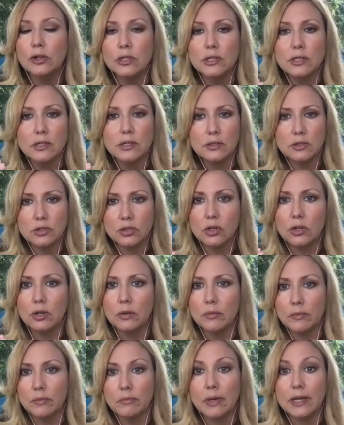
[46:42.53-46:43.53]
There's
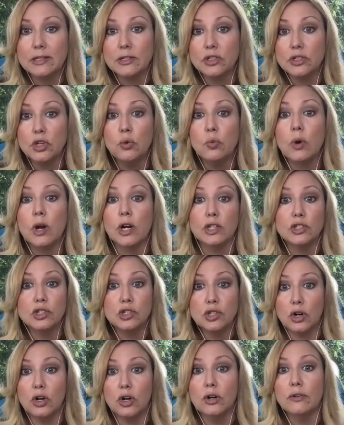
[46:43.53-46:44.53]
certain places you want to
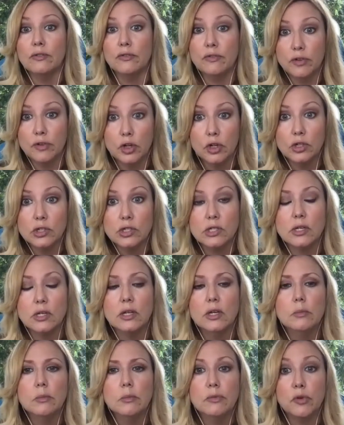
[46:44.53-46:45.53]
start first
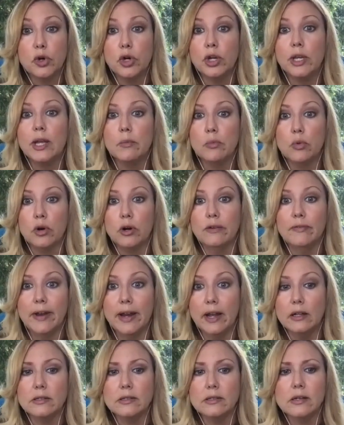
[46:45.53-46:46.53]
before you get more
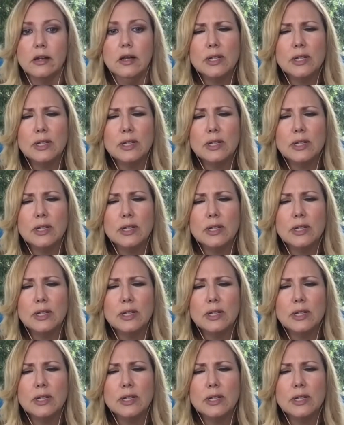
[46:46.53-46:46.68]
advanced.